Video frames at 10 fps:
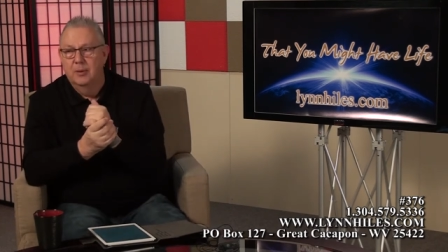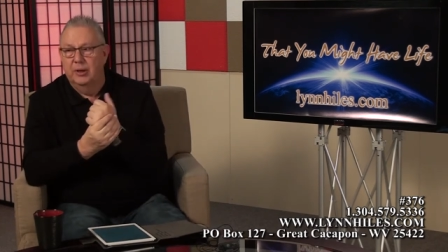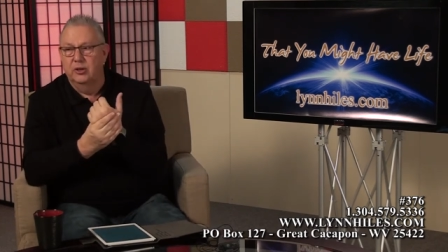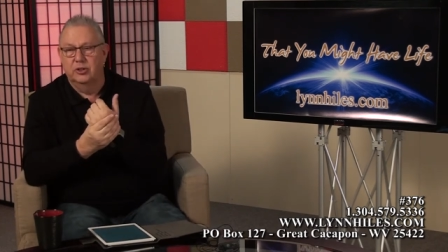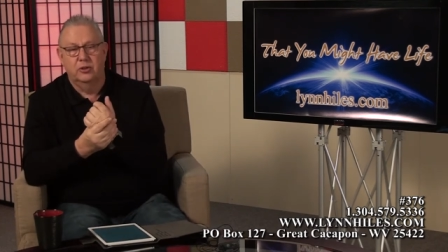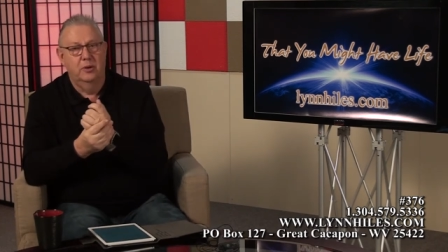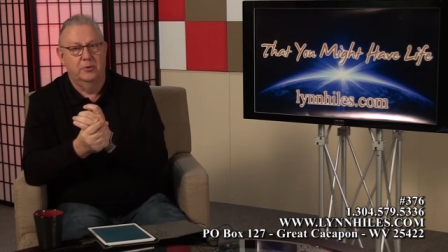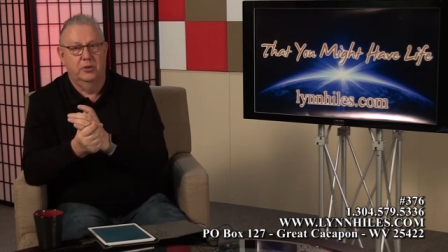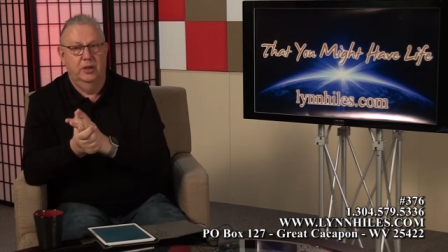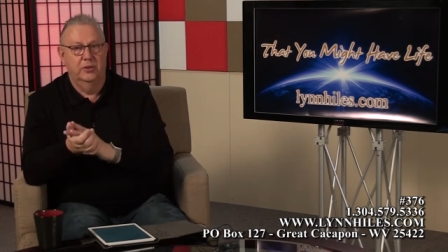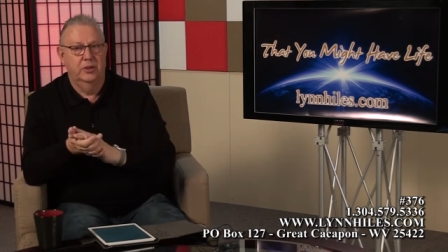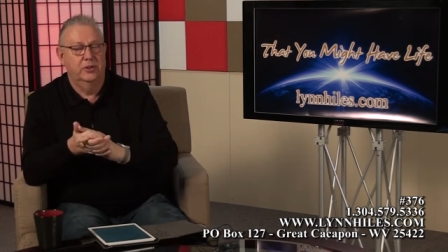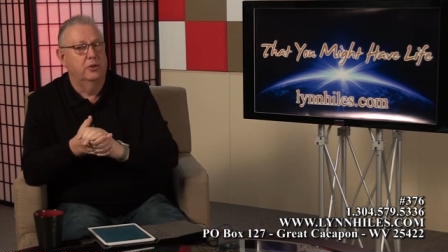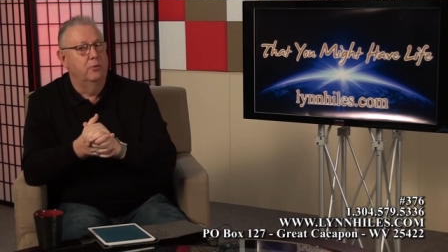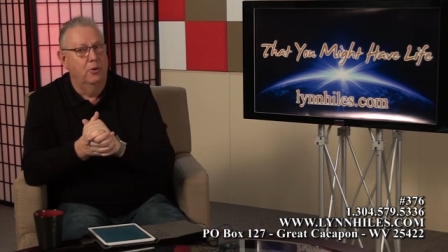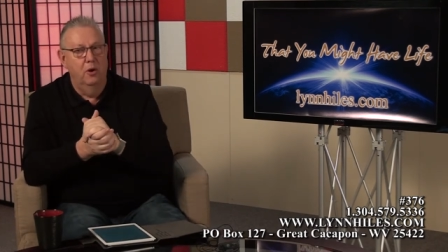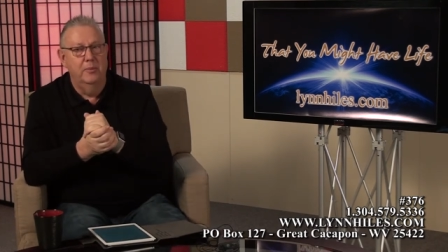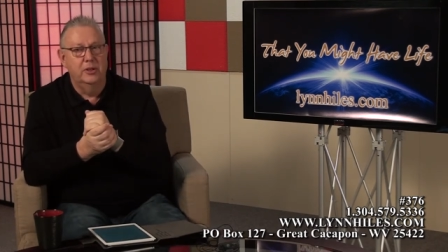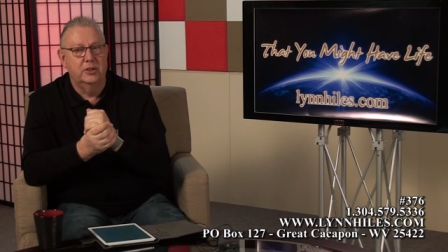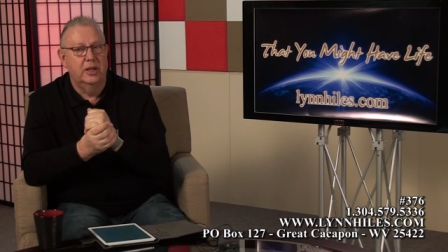Because the scripture tells us in
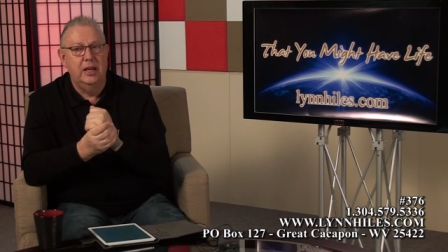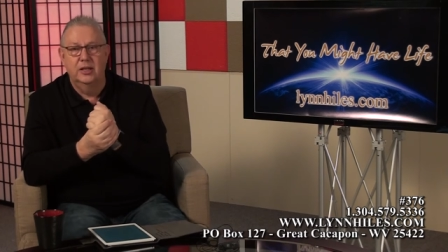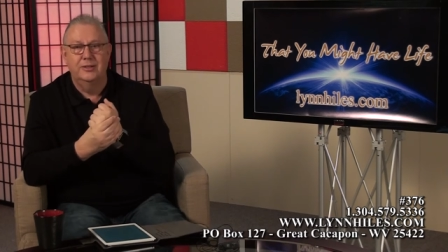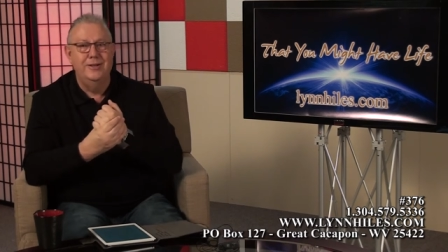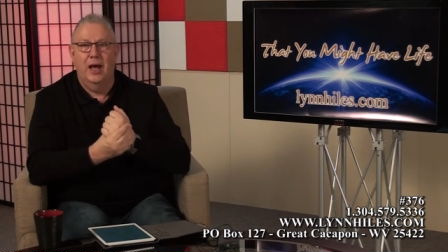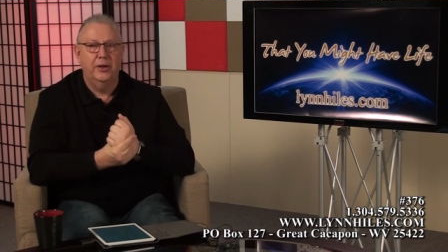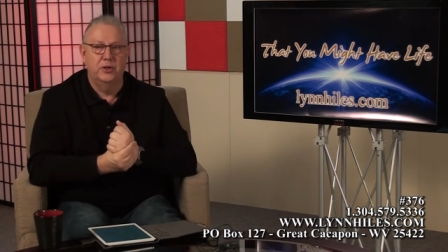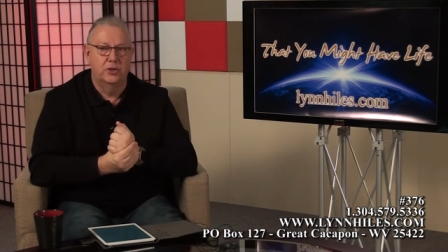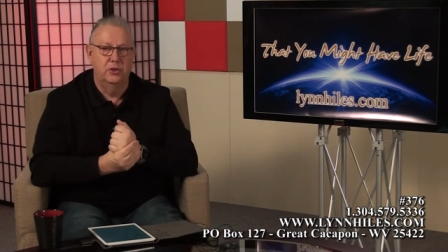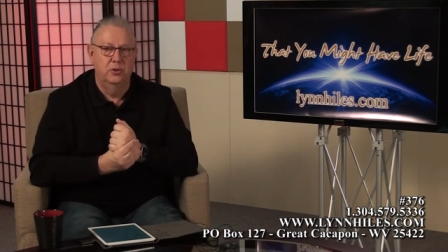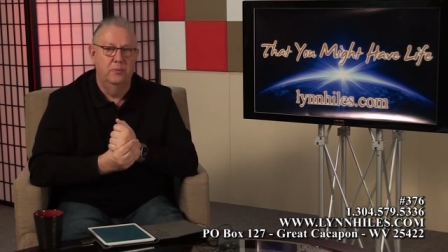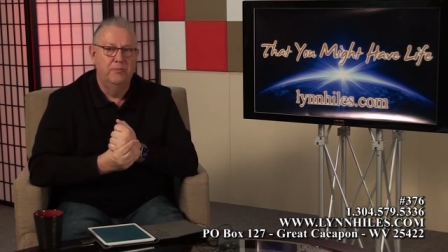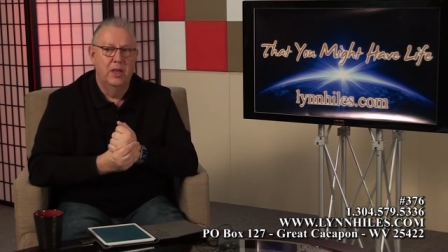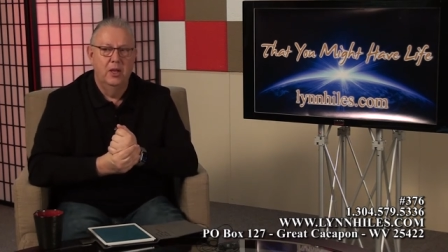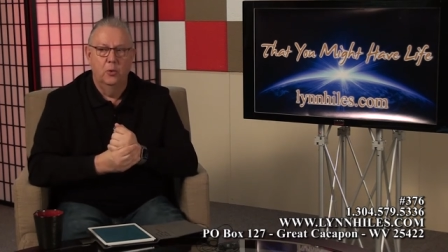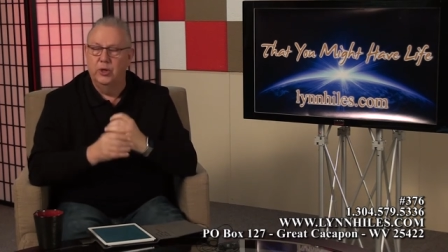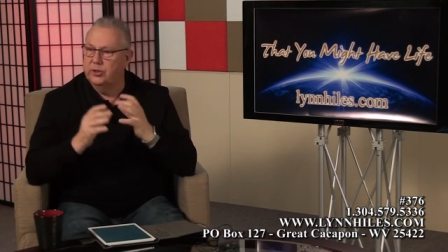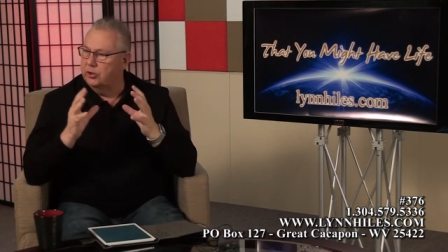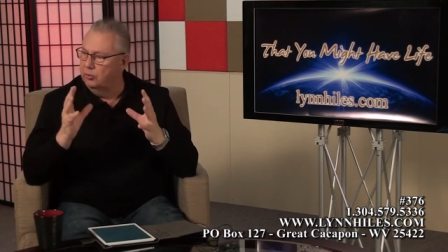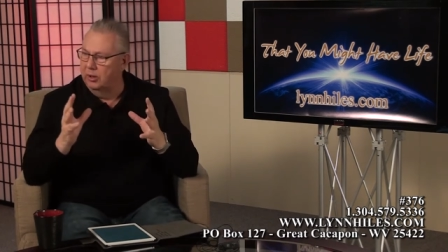Romans that he is not a Jew, which
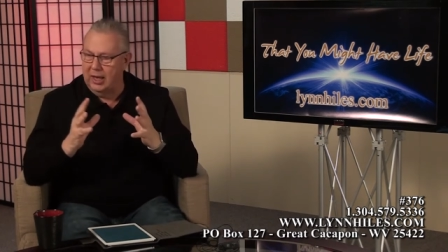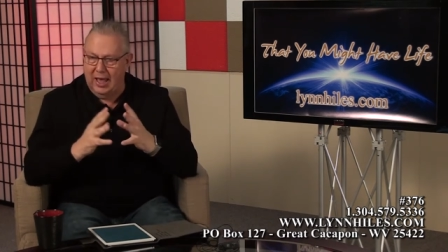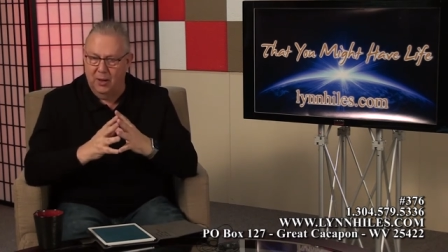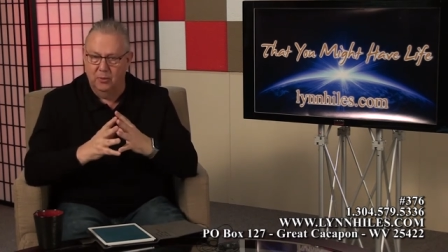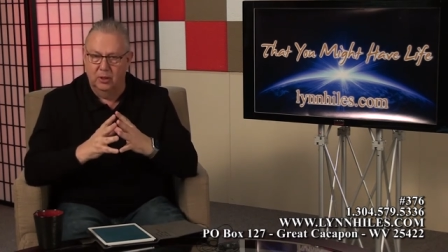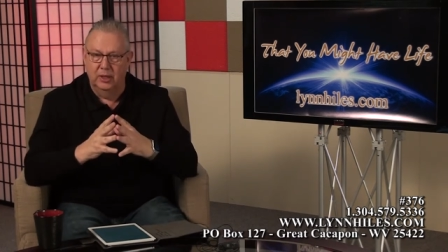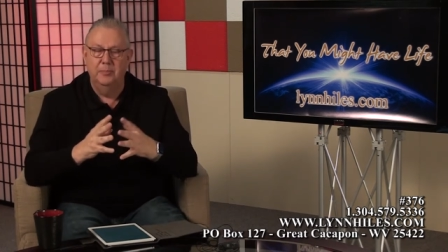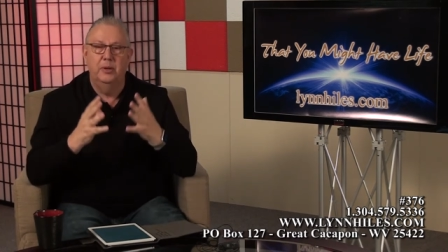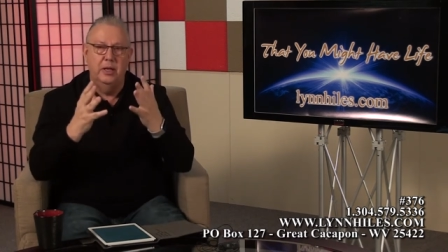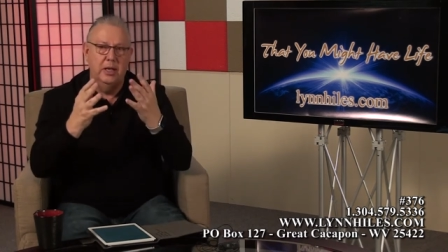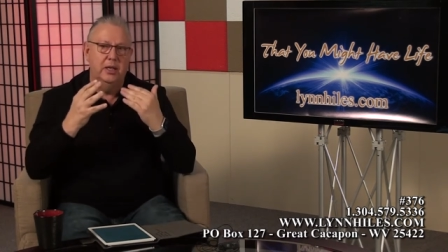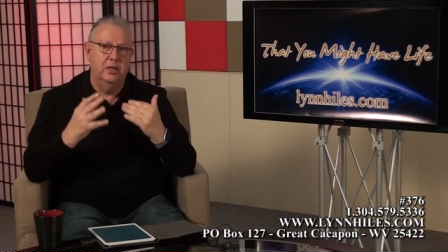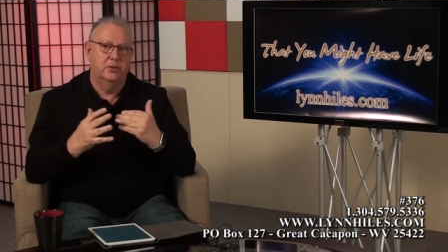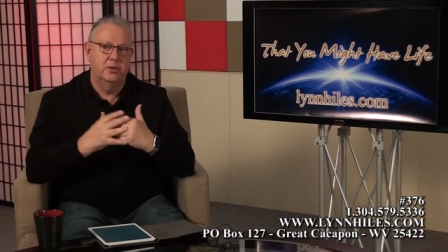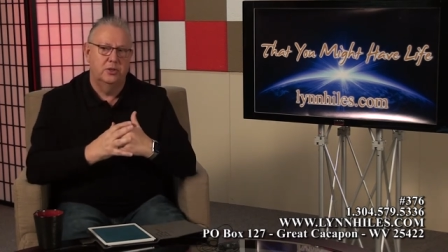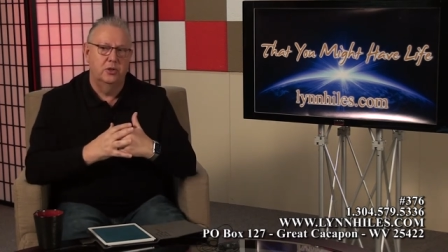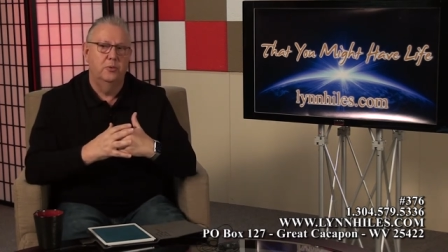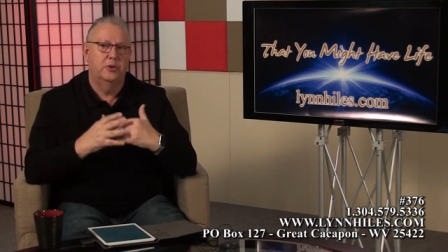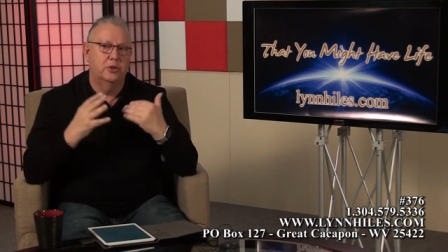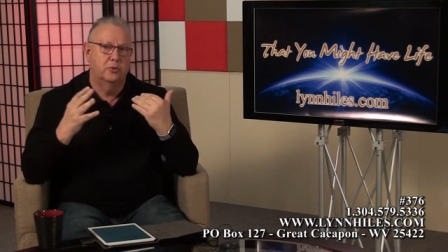is one outwardly, but he is a Jew,
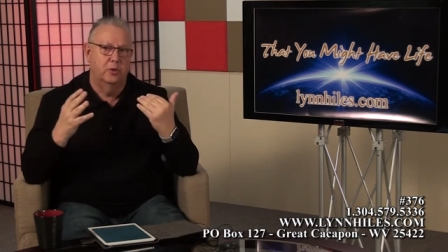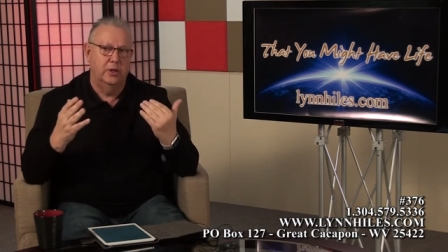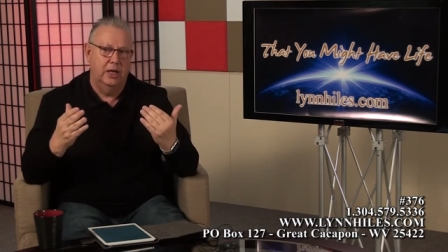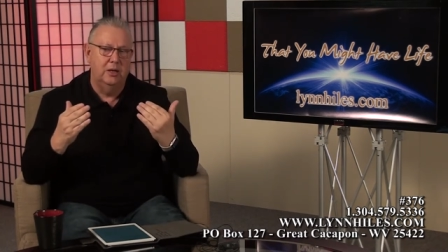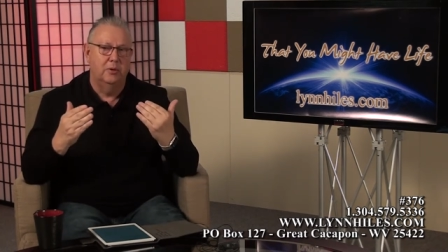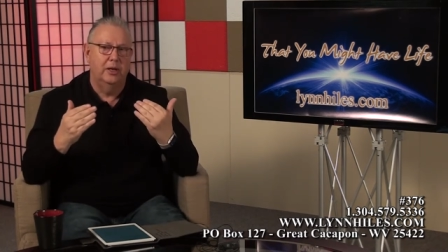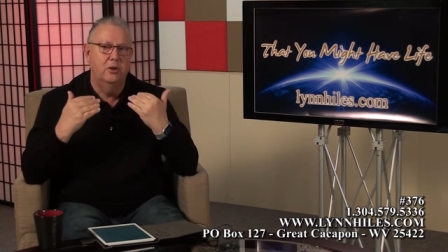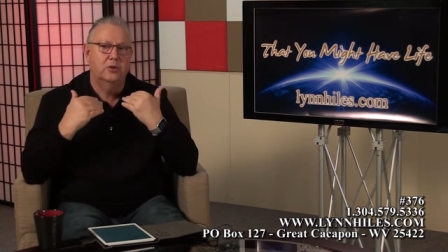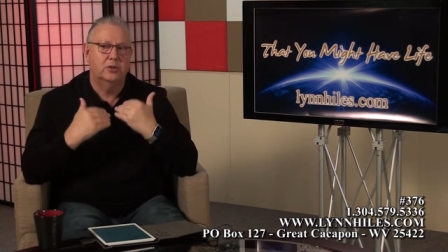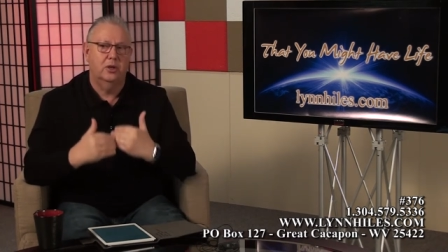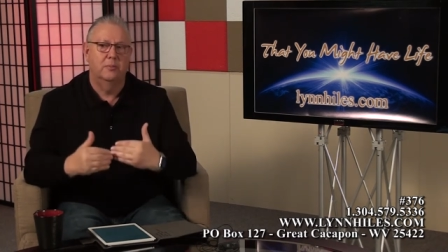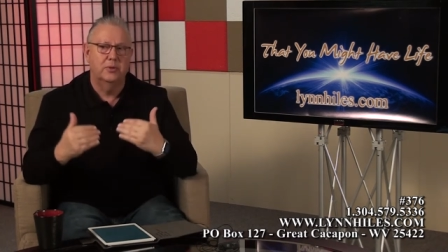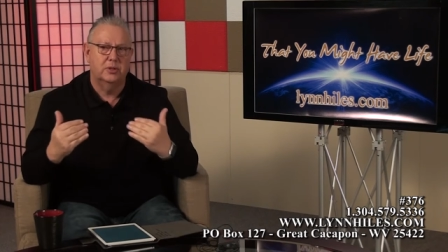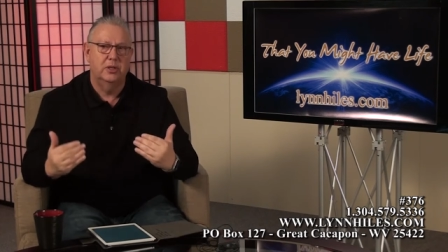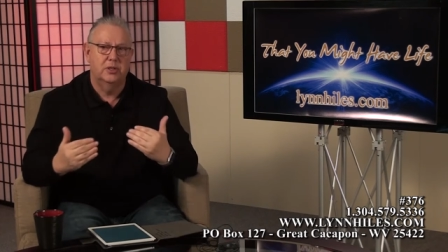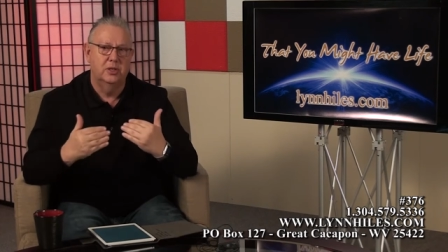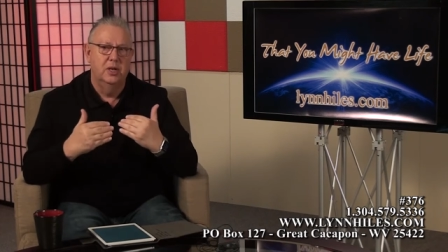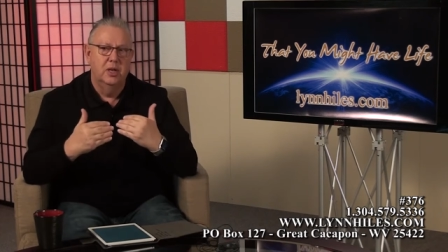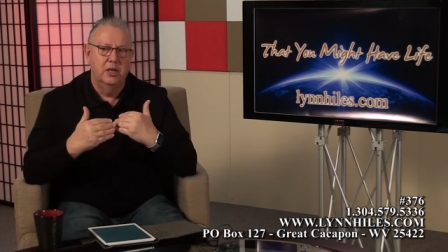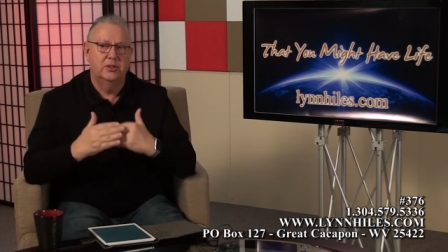which is one inwardly, whose circumcision
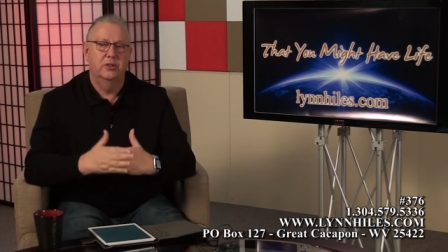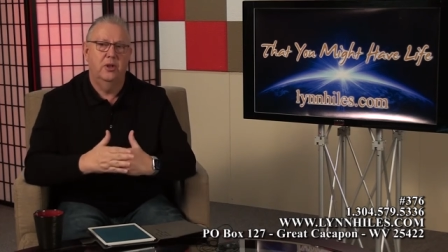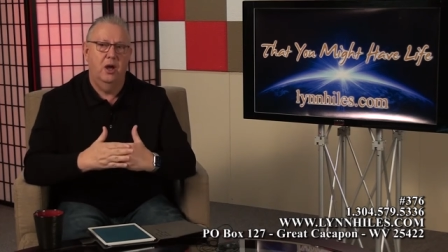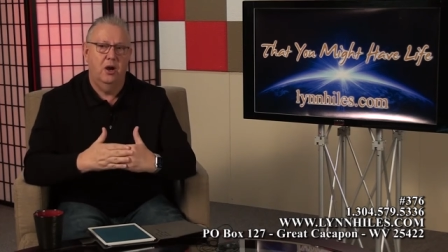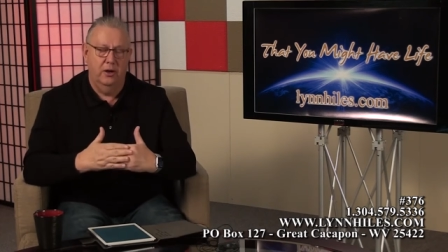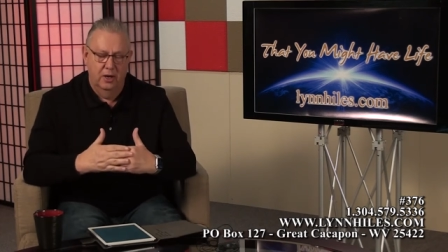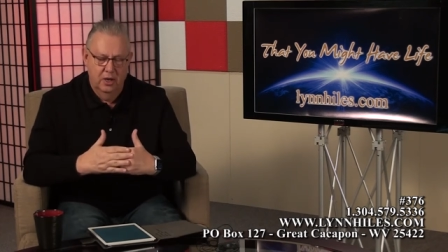is in the heart.